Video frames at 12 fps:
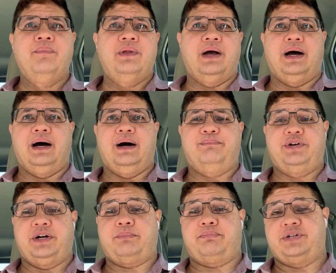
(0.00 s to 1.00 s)

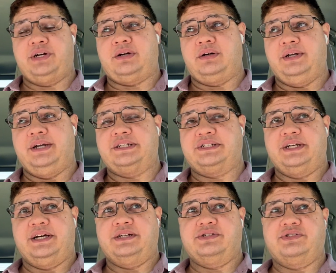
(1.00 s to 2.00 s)
Particularly, it
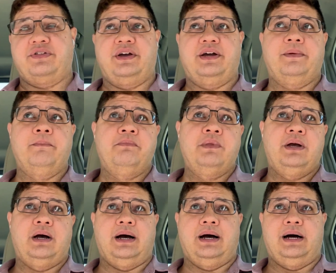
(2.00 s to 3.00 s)
says that
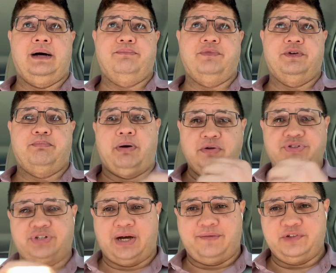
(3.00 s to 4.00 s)
the
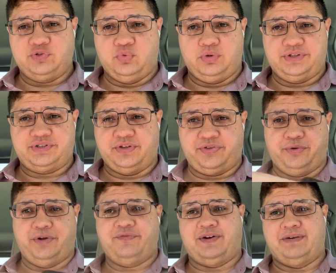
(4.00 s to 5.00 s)
post office wants a
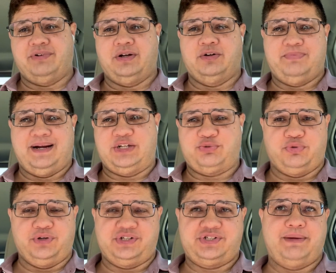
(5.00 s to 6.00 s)
$35
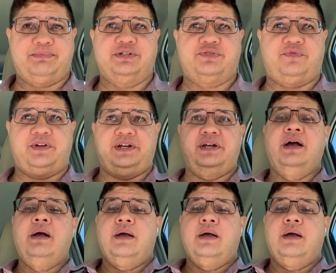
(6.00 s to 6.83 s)
passport acceptance fee,